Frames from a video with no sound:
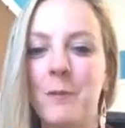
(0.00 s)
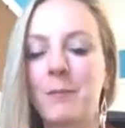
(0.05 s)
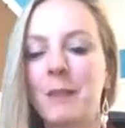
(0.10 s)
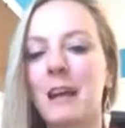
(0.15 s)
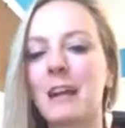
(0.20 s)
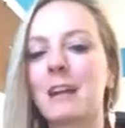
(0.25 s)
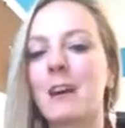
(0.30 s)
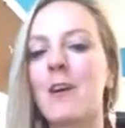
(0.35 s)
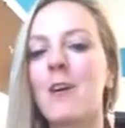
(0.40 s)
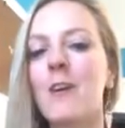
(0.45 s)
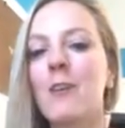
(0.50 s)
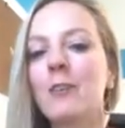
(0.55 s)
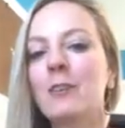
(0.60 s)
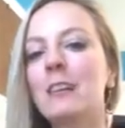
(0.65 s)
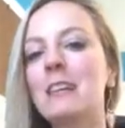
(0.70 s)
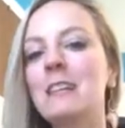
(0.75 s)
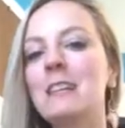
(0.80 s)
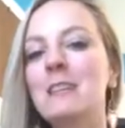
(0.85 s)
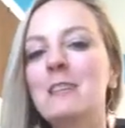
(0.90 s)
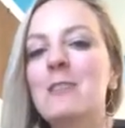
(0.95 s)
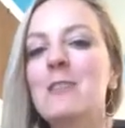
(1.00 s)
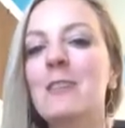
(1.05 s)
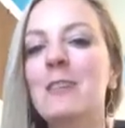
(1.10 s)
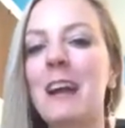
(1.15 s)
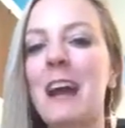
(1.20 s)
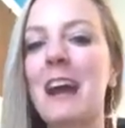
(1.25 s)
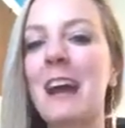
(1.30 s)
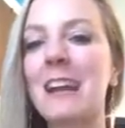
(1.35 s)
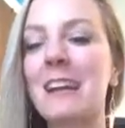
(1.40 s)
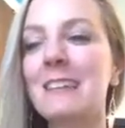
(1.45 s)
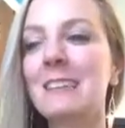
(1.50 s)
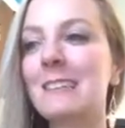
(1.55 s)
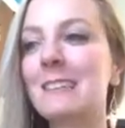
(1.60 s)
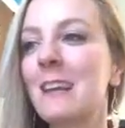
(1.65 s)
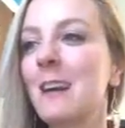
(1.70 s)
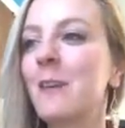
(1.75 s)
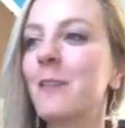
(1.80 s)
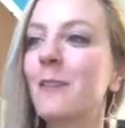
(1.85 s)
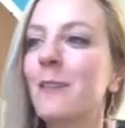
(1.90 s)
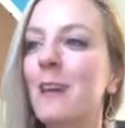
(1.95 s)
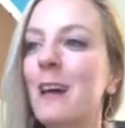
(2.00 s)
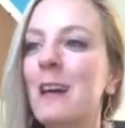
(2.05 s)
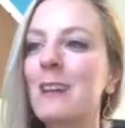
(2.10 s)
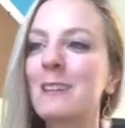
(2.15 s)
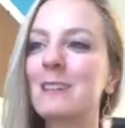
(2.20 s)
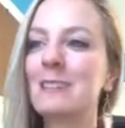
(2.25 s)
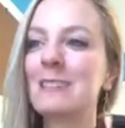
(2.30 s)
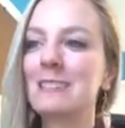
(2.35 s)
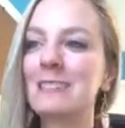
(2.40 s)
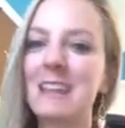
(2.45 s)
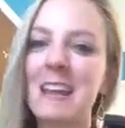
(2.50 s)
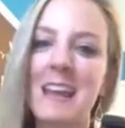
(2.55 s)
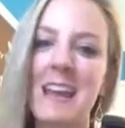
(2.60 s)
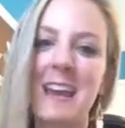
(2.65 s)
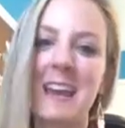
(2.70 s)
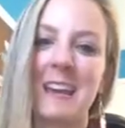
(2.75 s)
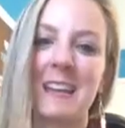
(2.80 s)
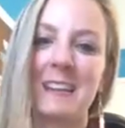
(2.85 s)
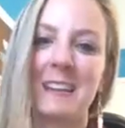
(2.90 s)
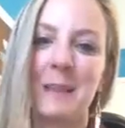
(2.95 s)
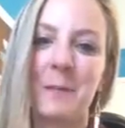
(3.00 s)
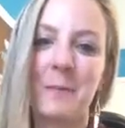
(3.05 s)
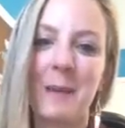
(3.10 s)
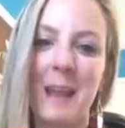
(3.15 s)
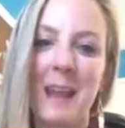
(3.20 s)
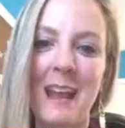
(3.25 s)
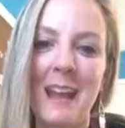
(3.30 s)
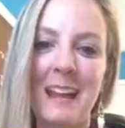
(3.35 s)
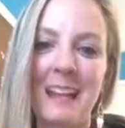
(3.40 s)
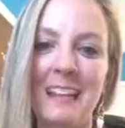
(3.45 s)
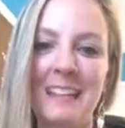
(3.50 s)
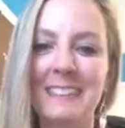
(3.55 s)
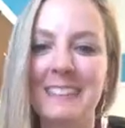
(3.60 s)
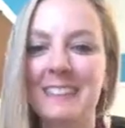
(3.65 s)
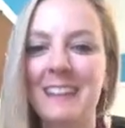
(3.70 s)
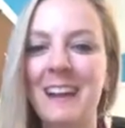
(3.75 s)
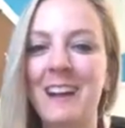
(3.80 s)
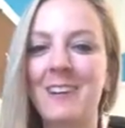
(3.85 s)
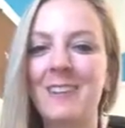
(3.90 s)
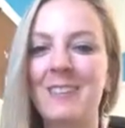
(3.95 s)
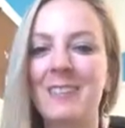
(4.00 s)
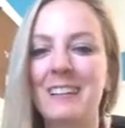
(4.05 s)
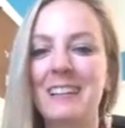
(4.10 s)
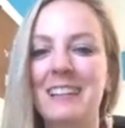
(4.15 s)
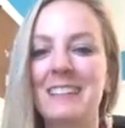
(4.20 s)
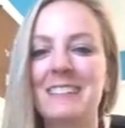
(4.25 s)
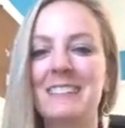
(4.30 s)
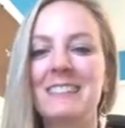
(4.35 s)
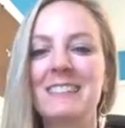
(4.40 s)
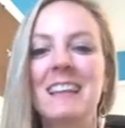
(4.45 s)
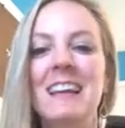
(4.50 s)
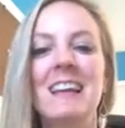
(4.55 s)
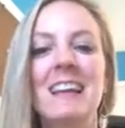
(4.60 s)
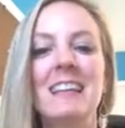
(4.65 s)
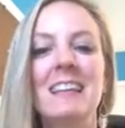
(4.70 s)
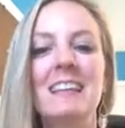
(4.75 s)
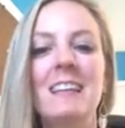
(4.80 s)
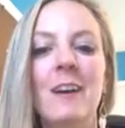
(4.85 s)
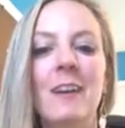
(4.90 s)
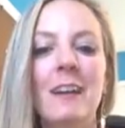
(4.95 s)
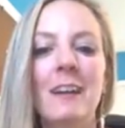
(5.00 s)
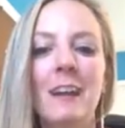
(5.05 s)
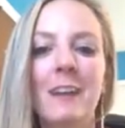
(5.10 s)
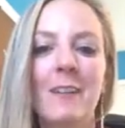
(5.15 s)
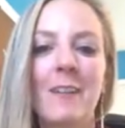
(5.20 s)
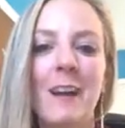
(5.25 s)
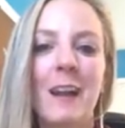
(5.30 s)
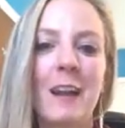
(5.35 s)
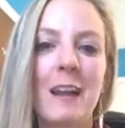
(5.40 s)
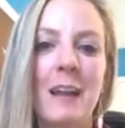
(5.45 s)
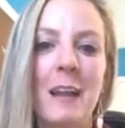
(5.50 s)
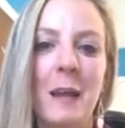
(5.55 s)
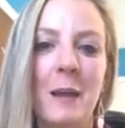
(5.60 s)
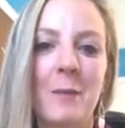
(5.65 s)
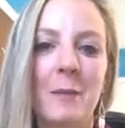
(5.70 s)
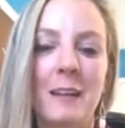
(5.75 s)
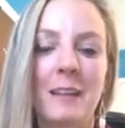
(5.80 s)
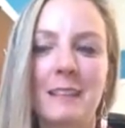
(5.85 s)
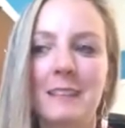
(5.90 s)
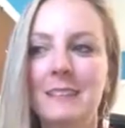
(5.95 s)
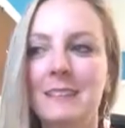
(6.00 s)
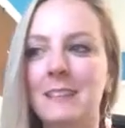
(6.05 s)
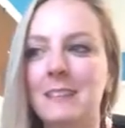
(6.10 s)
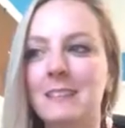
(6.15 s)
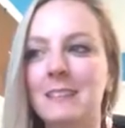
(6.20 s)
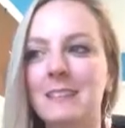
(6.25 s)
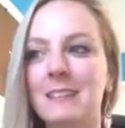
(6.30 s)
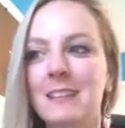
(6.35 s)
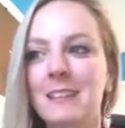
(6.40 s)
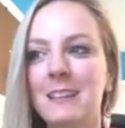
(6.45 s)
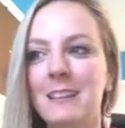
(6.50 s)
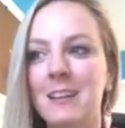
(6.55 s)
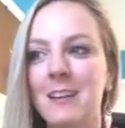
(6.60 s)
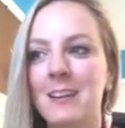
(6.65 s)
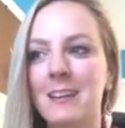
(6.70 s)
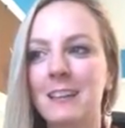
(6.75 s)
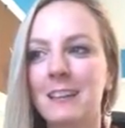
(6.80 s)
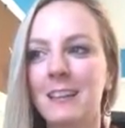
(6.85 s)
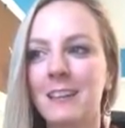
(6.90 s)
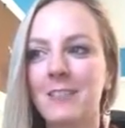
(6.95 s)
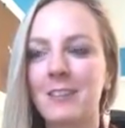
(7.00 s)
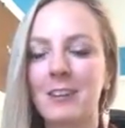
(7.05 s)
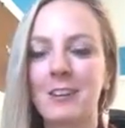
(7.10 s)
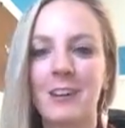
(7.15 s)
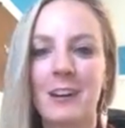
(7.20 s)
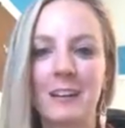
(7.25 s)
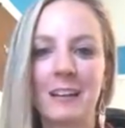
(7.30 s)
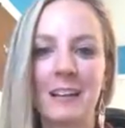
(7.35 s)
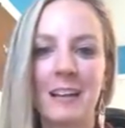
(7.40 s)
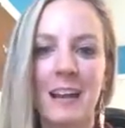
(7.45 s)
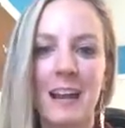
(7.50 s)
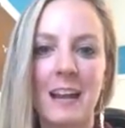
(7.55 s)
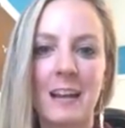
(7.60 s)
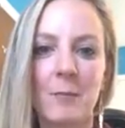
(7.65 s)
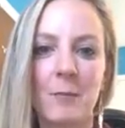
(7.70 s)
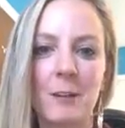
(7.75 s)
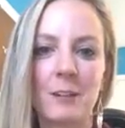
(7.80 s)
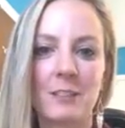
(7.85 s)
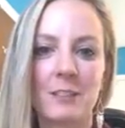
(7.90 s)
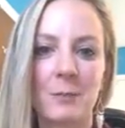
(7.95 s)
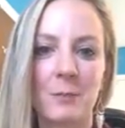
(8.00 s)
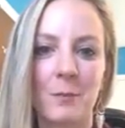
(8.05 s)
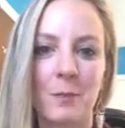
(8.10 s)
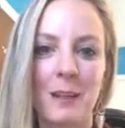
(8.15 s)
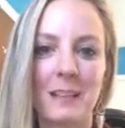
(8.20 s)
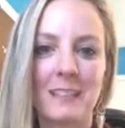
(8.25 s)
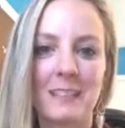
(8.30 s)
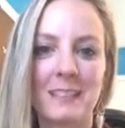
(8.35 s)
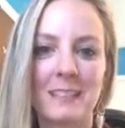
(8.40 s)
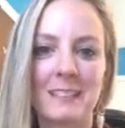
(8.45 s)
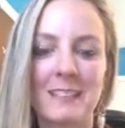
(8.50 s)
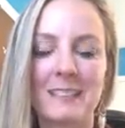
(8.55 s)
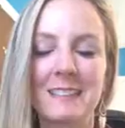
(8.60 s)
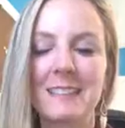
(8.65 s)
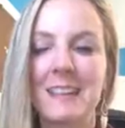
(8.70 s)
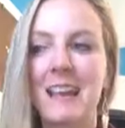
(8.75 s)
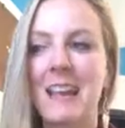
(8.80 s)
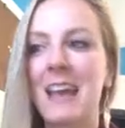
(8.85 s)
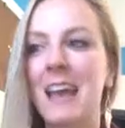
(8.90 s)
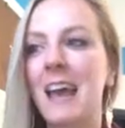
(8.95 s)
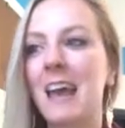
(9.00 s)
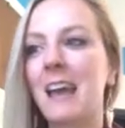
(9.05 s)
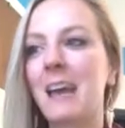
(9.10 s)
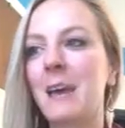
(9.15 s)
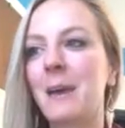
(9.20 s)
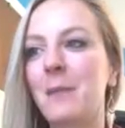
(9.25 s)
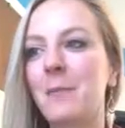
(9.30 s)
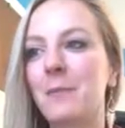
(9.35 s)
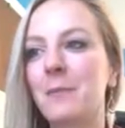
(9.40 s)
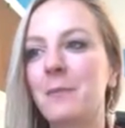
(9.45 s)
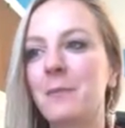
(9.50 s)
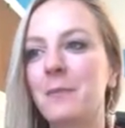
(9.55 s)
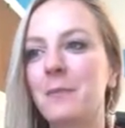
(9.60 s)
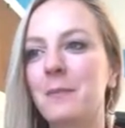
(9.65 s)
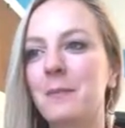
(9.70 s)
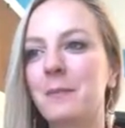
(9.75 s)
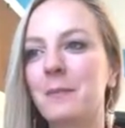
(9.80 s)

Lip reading: I'm like, only you guys will understand the pain, because, here I am at, 10:30, 11 o'clock at night washing brushes, and,